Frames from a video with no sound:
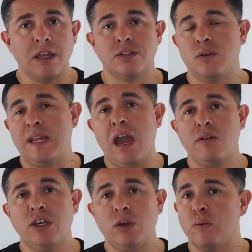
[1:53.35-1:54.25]
So now
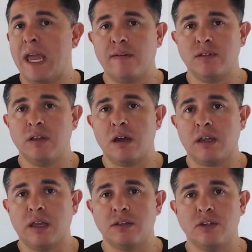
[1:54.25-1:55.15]
you don't have to
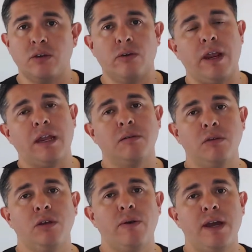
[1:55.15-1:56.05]
log into your A
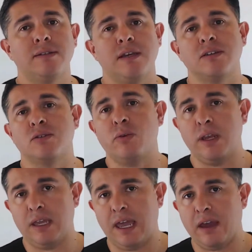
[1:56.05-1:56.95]
W S S three
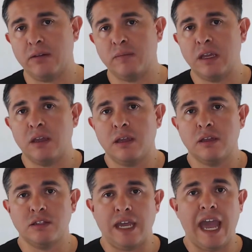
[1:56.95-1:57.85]
account
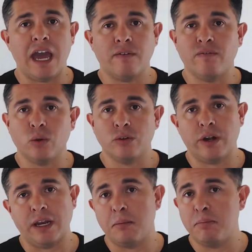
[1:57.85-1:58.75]
to add a folder
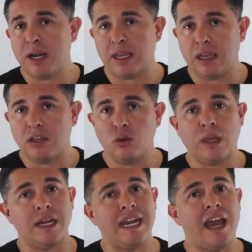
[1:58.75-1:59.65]
in a bucket. You
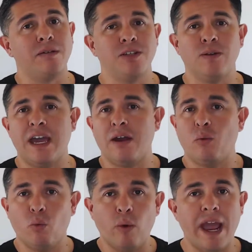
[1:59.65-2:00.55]
can now do that
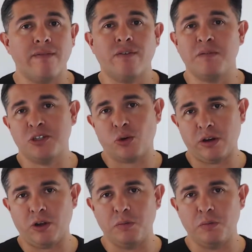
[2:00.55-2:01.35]
right from the shortcode